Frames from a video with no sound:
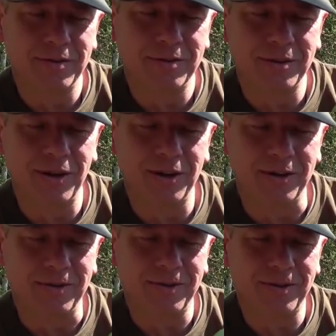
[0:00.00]
So
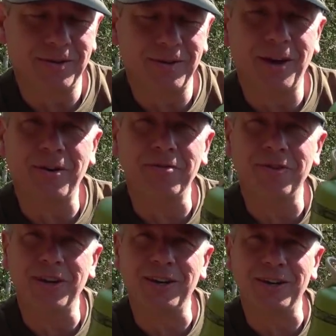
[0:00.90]
how
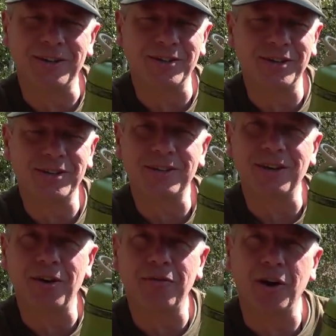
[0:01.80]
convenient is this?
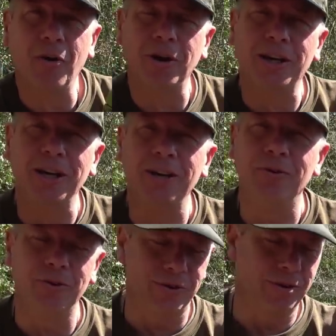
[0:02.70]
You know, if you're hiking
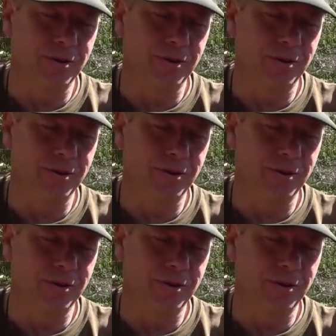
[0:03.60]
or